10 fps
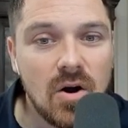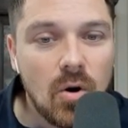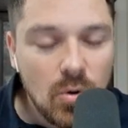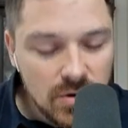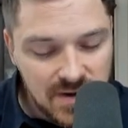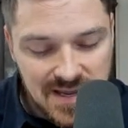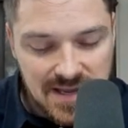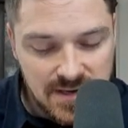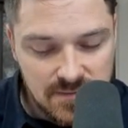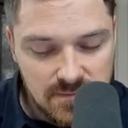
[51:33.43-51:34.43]
All you
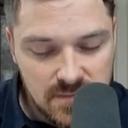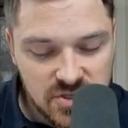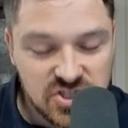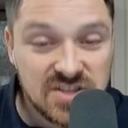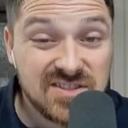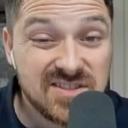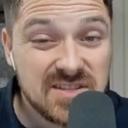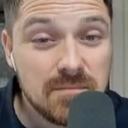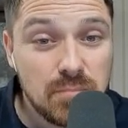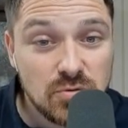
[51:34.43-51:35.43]
need is just a
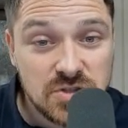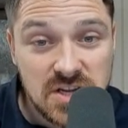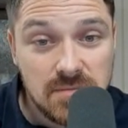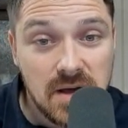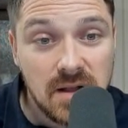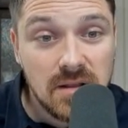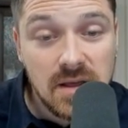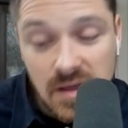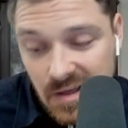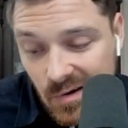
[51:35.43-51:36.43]
simple Gmail
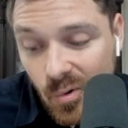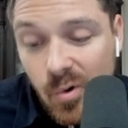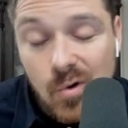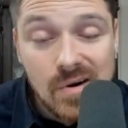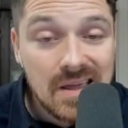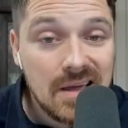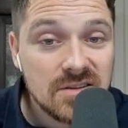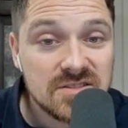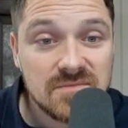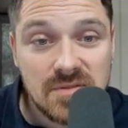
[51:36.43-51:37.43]
or a
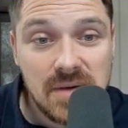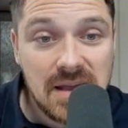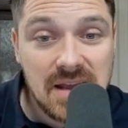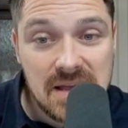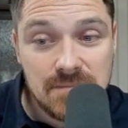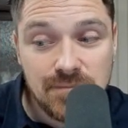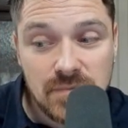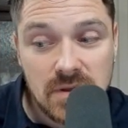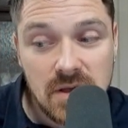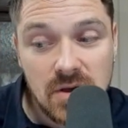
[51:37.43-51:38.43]
custom domain name
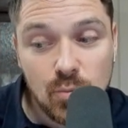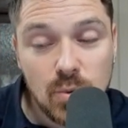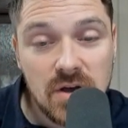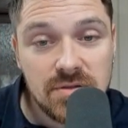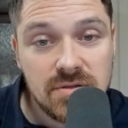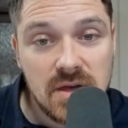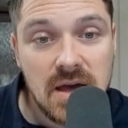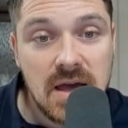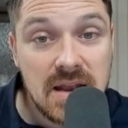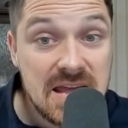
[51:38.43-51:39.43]
with
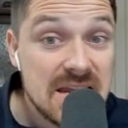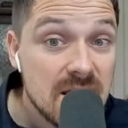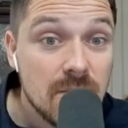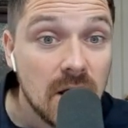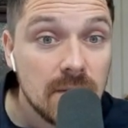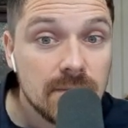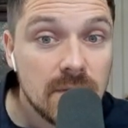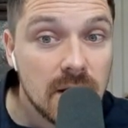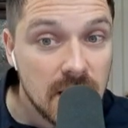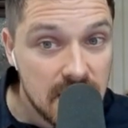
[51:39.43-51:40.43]
an email,
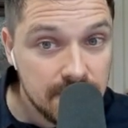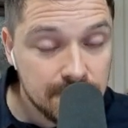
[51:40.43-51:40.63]
okay?